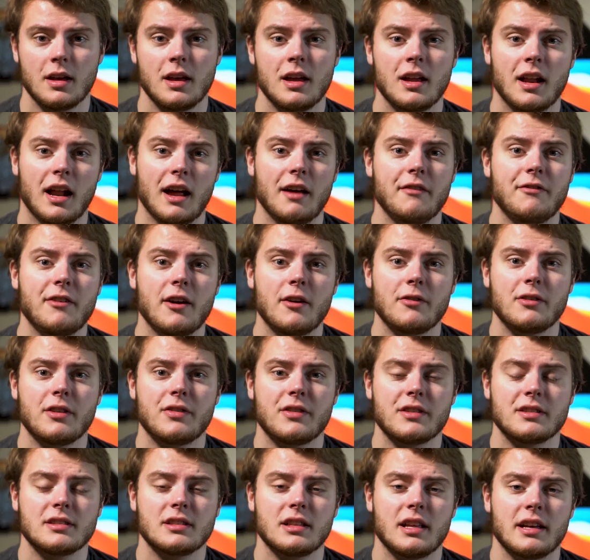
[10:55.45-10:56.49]
I found that
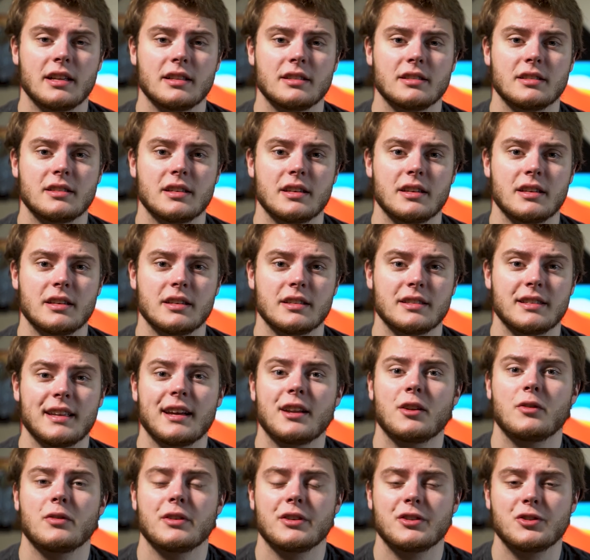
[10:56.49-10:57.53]
this lens is not
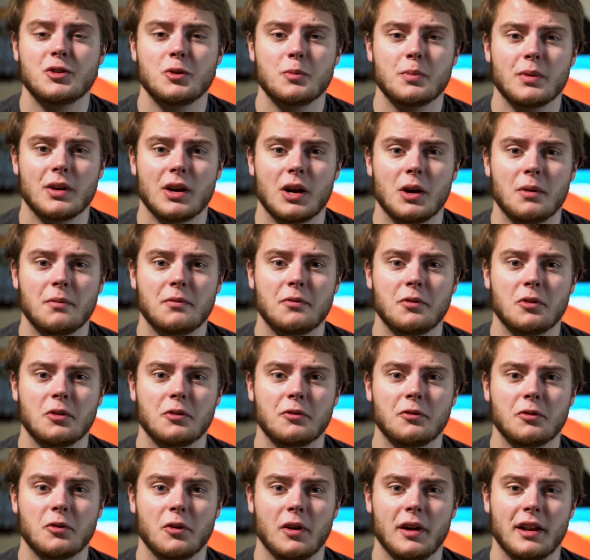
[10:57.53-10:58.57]
only super helpful
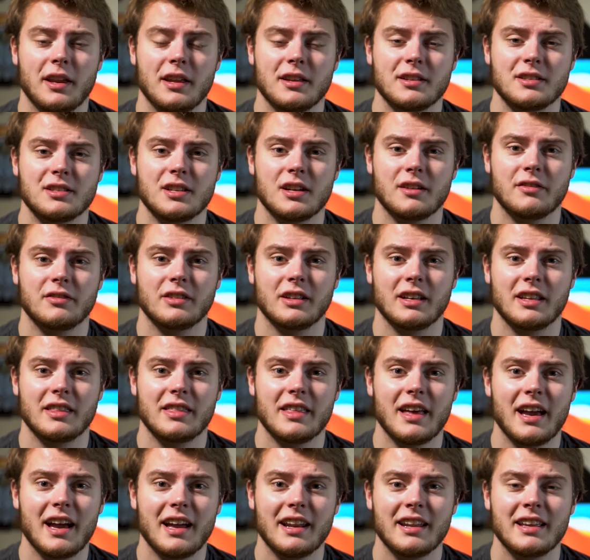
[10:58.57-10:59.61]
for any stuff like
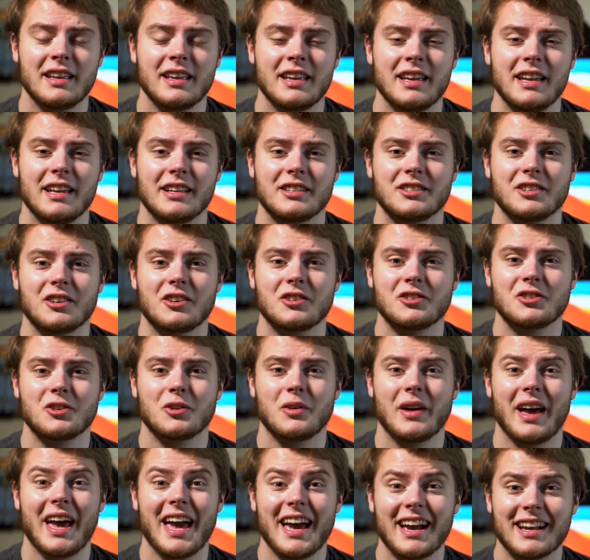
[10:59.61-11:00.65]
that, it's
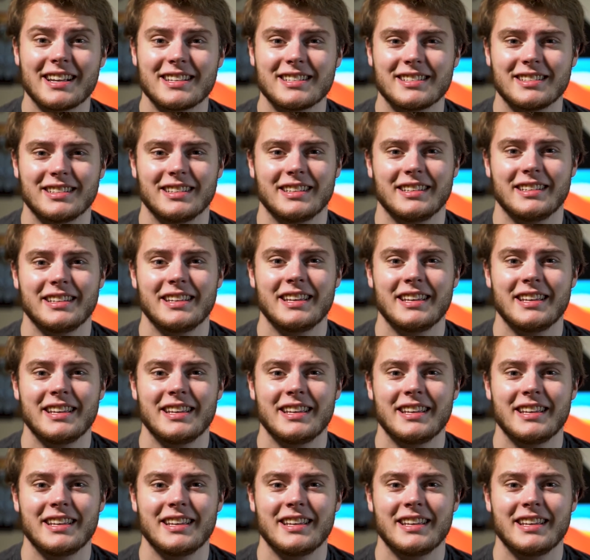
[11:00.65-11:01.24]
also excellent